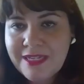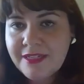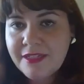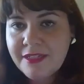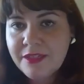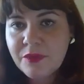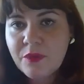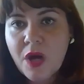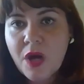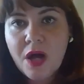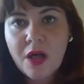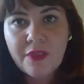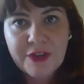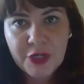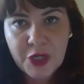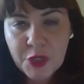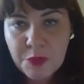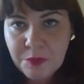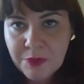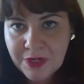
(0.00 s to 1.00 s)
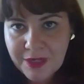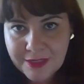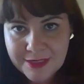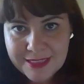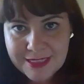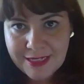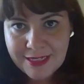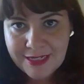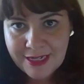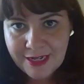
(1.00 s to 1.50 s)
and do all their homework on
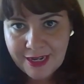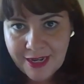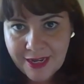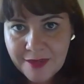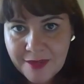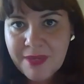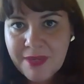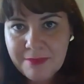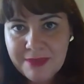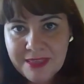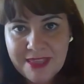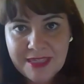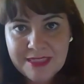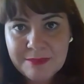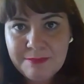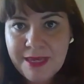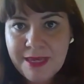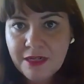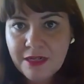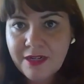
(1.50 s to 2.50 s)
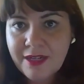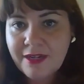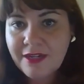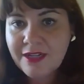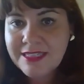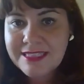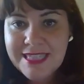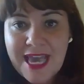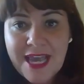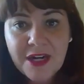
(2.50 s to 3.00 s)
Sunday night. Maybe that's better done on
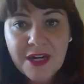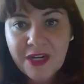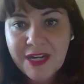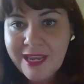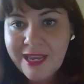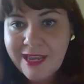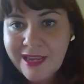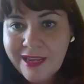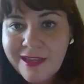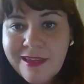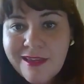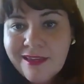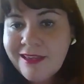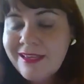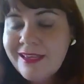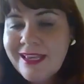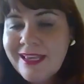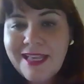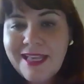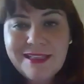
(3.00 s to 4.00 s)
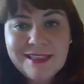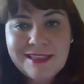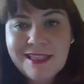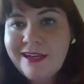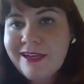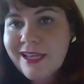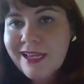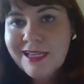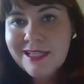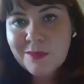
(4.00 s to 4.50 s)
Saturday, and
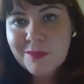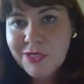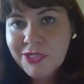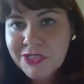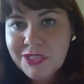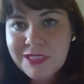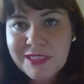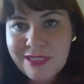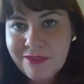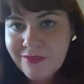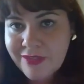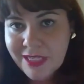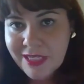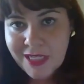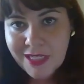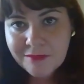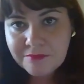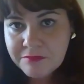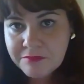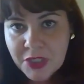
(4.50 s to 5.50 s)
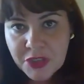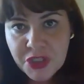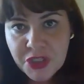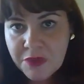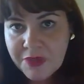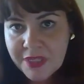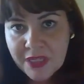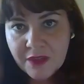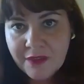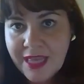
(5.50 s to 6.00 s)
Sunday is watching TV, a show
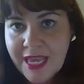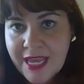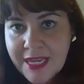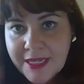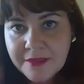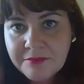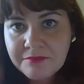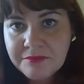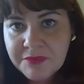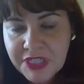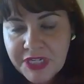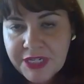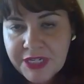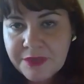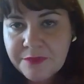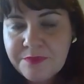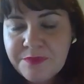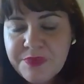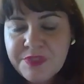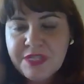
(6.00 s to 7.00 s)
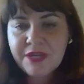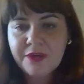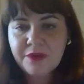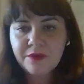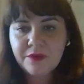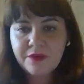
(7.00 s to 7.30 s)
that you like, So